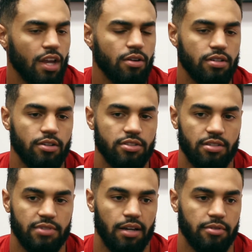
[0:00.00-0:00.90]
It was
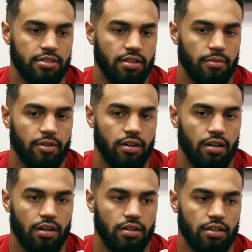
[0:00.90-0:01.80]
sometime in the
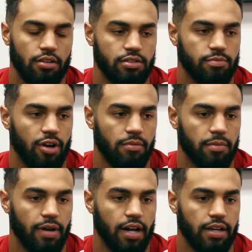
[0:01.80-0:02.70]
summer. Coaches brought me
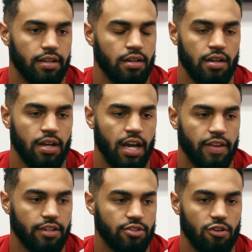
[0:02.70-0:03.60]
by, and
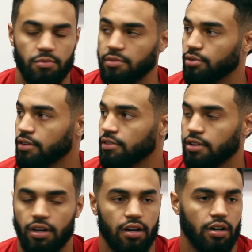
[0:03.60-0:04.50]
they just told me
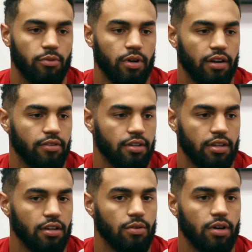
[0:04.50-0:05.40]
briefly whatever the
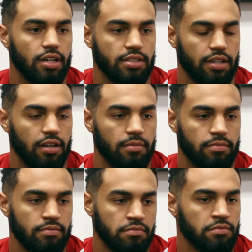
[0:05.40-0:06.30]
deal was, and
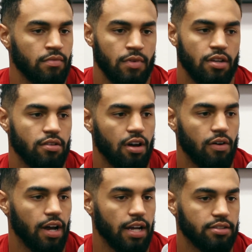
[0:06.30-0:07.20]
you
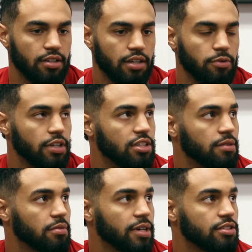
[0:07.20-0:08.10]
know, I took it with a
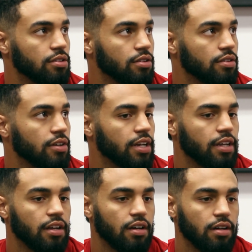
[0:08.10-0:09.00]
chip on my shoulder,
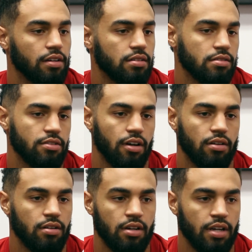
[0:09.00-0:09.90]
and you know.